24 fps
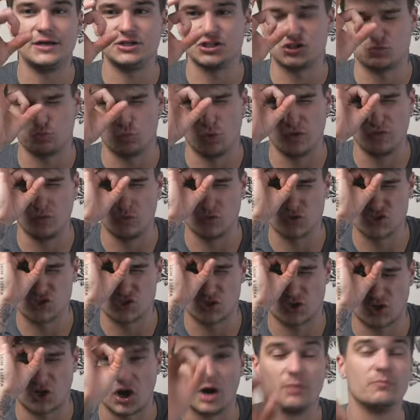just one little
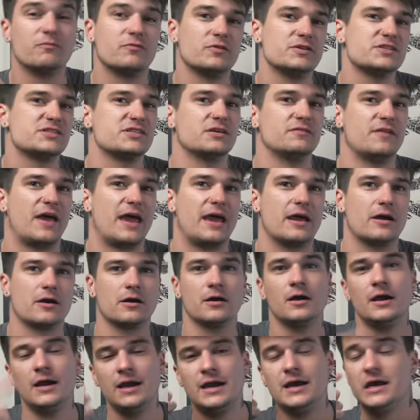circumference of
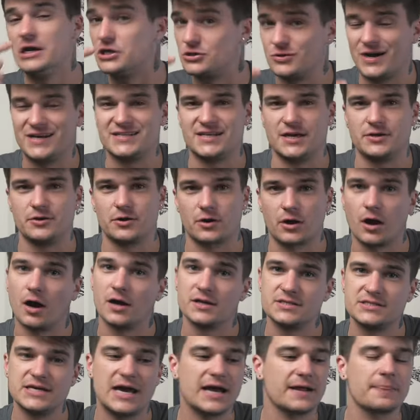air and dries out your
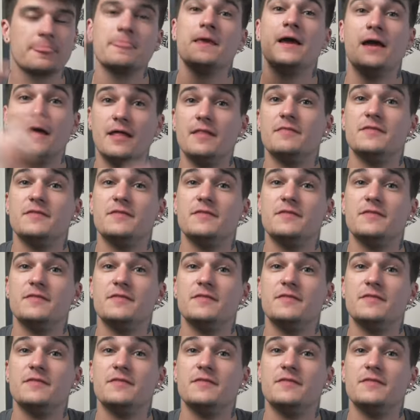contact.